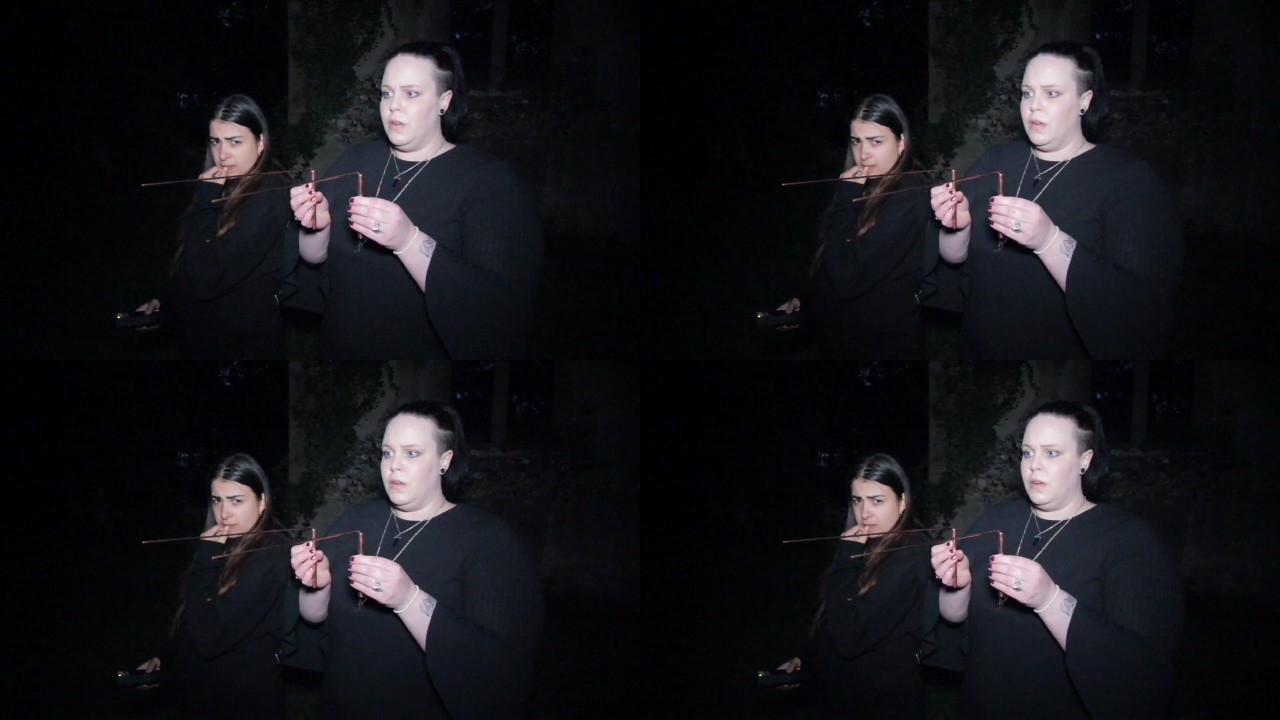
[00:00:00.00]

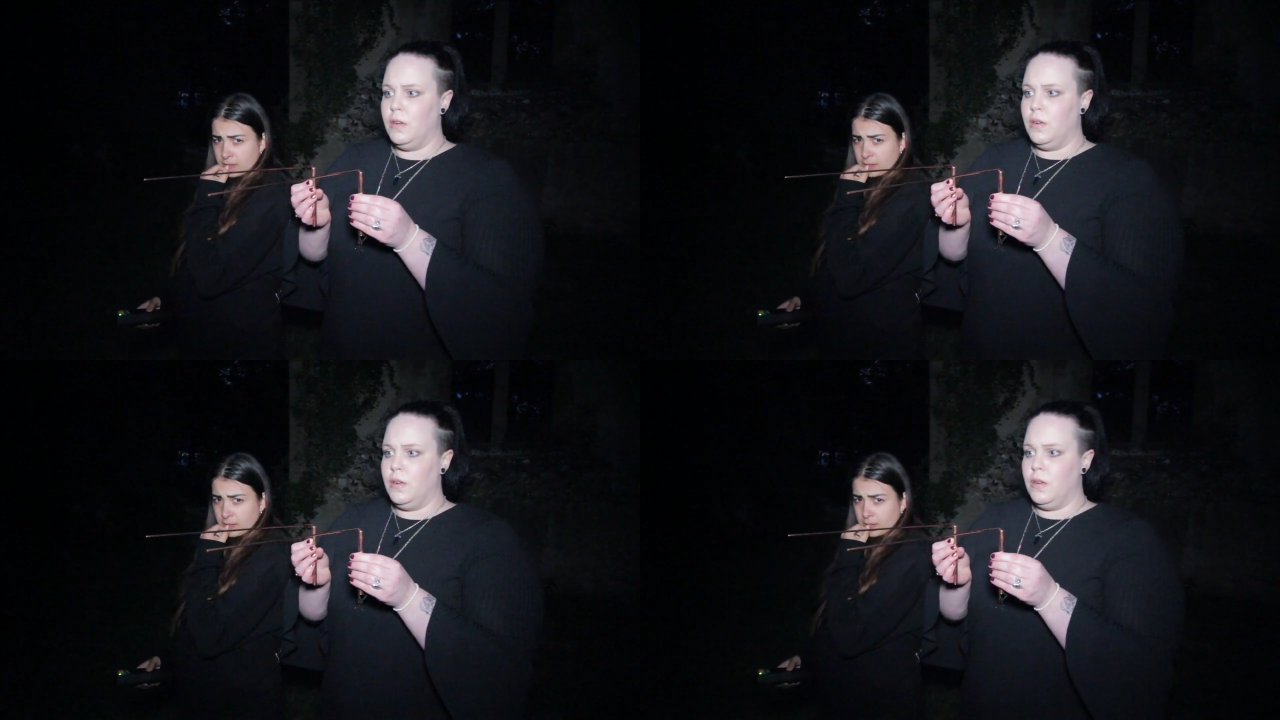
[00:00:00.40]

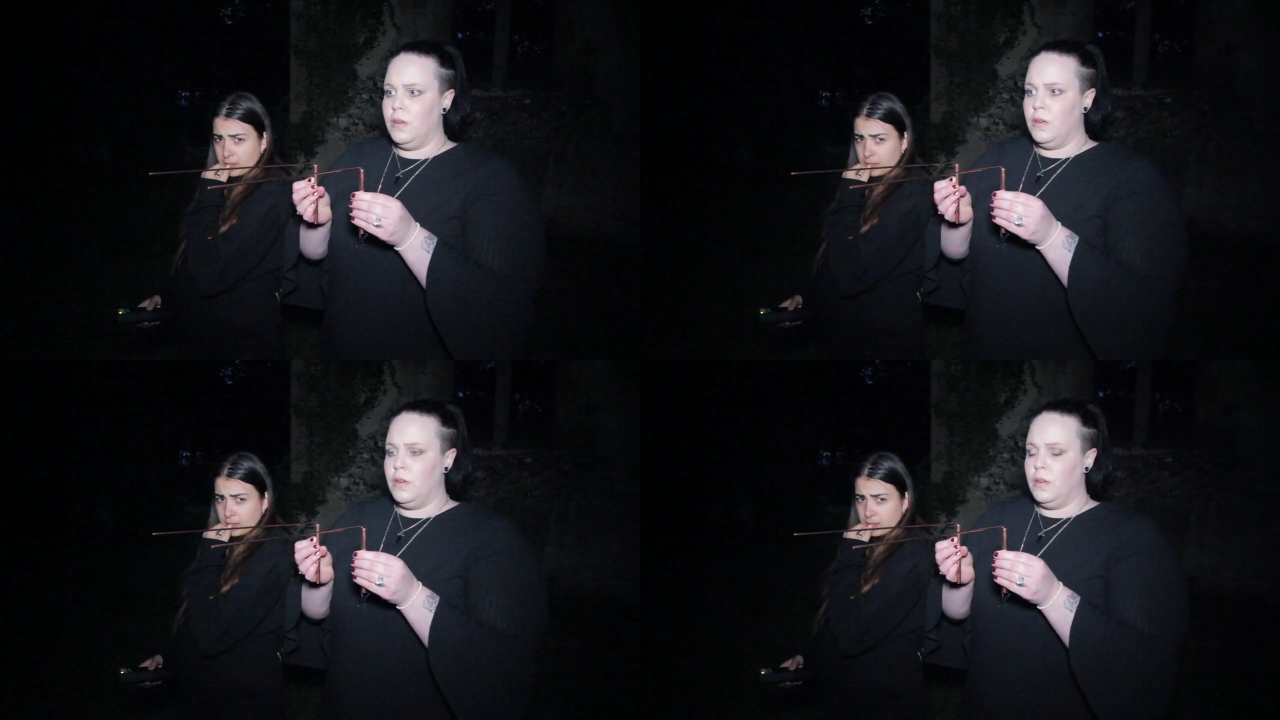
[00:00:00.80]

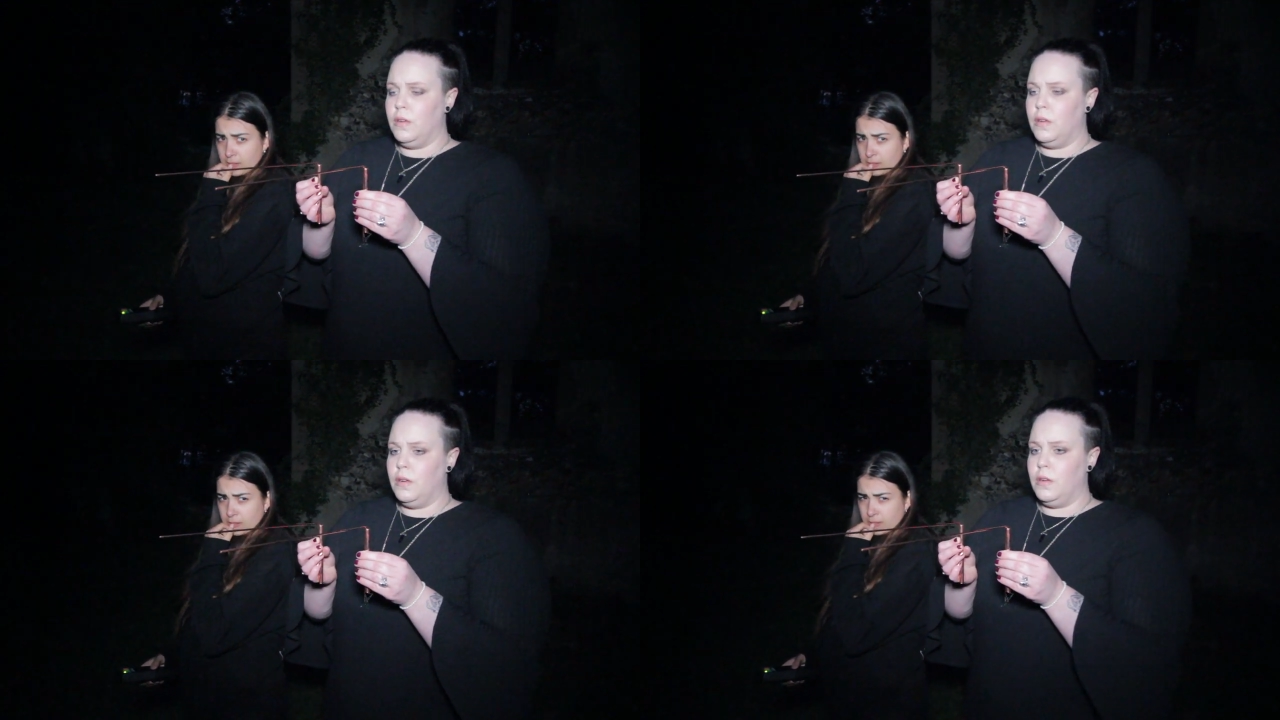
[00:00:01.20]

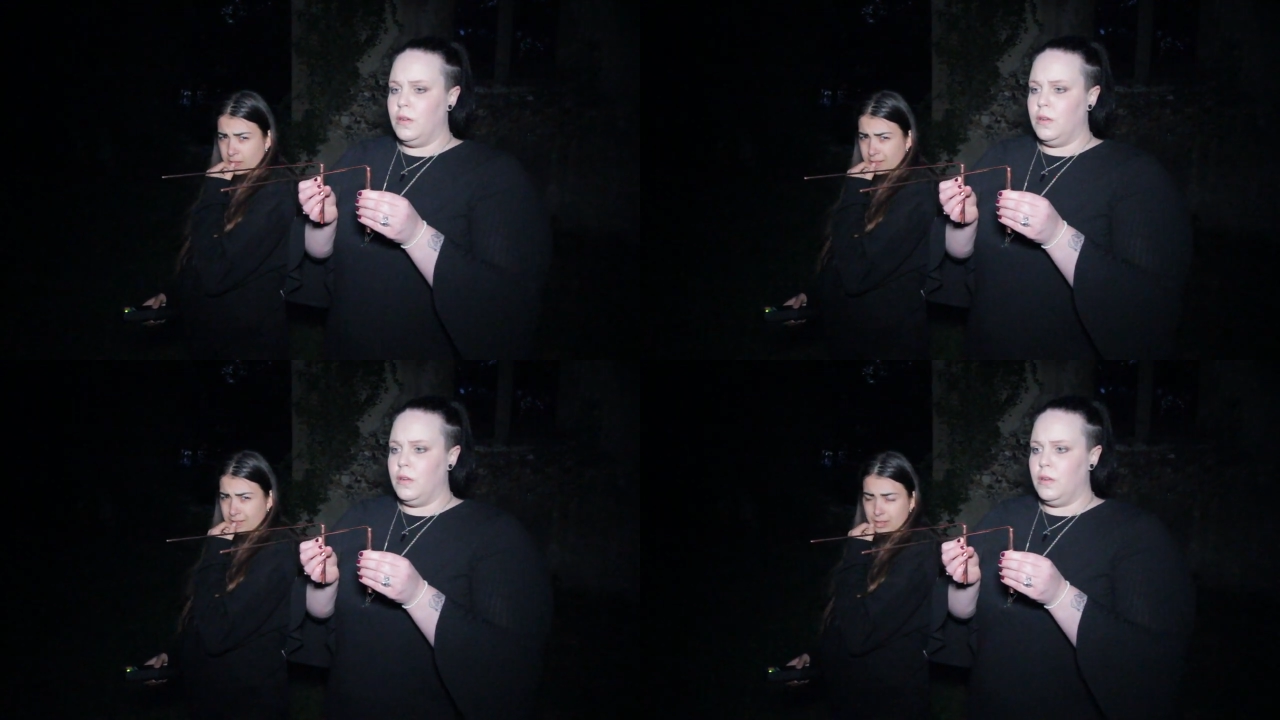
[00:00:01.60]

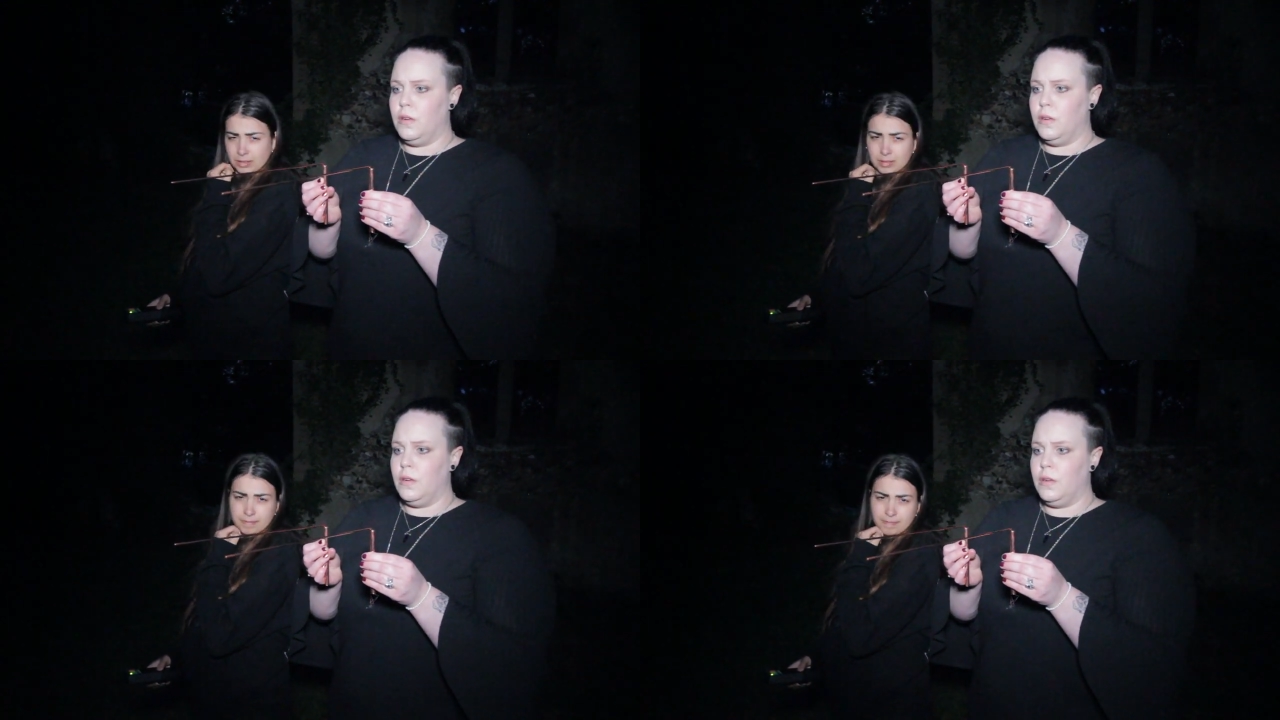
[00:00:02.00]

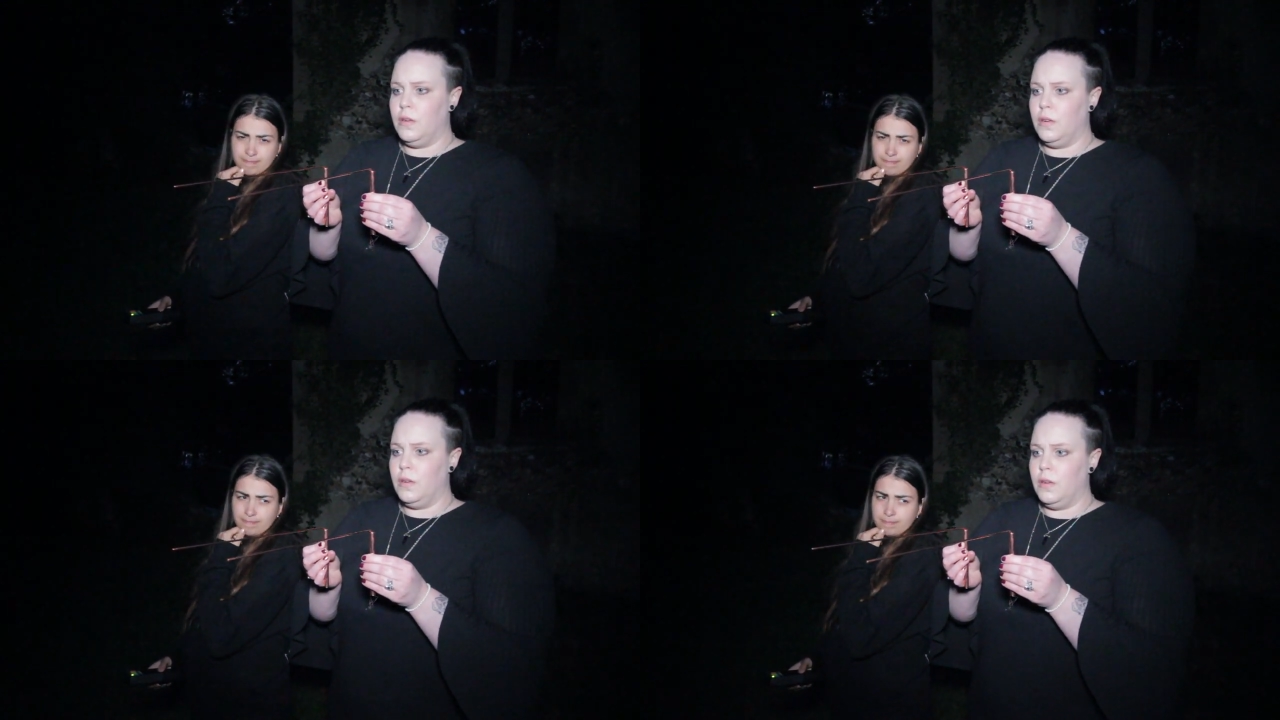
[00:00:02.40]

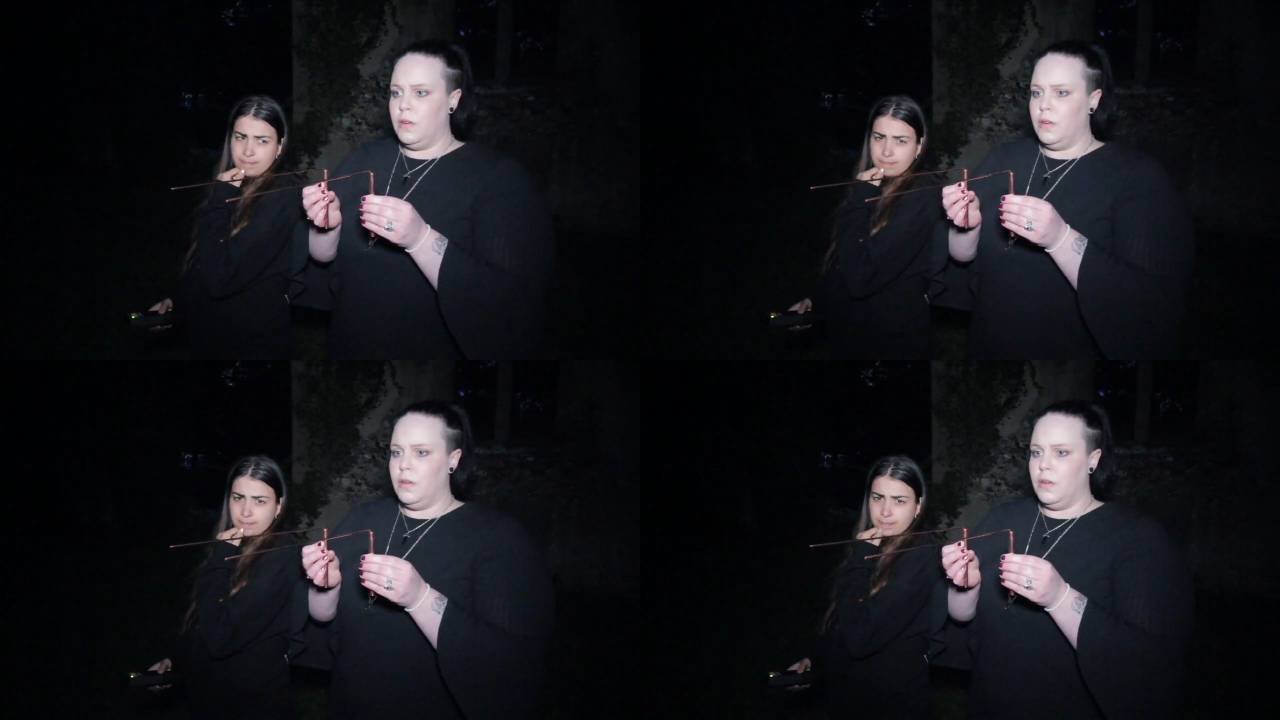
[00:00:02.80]

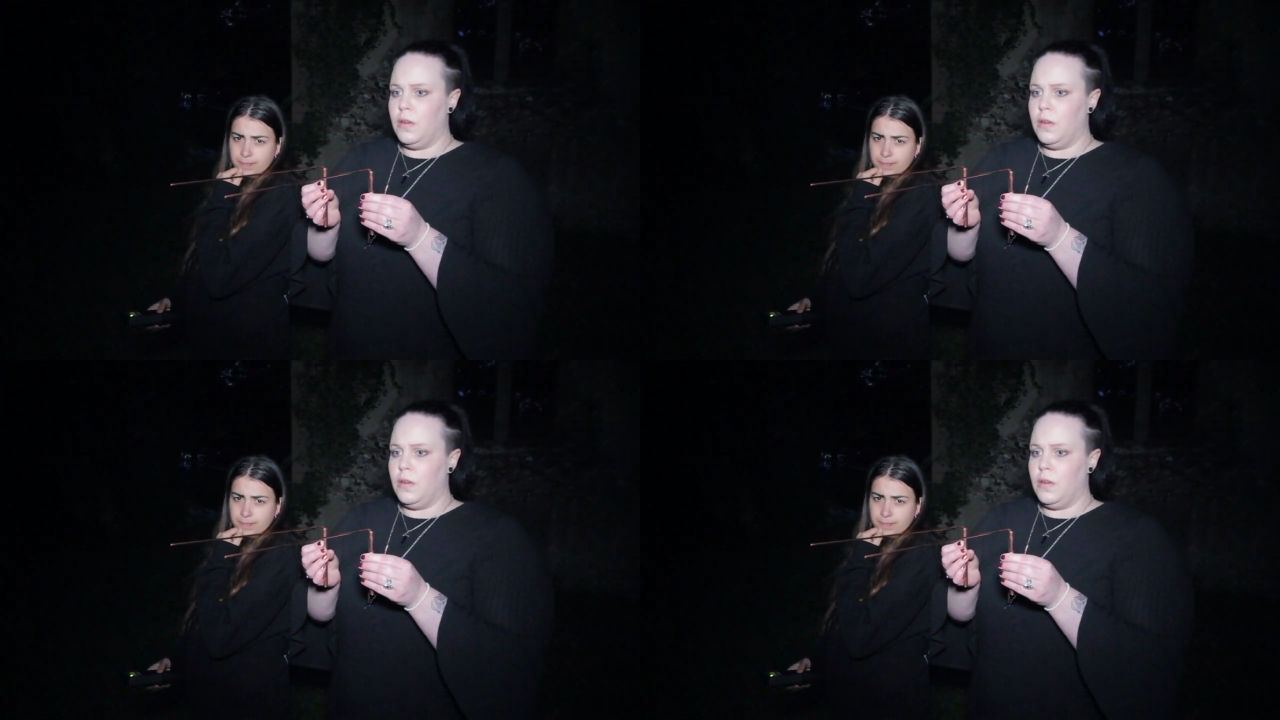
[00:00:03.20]
[no speech]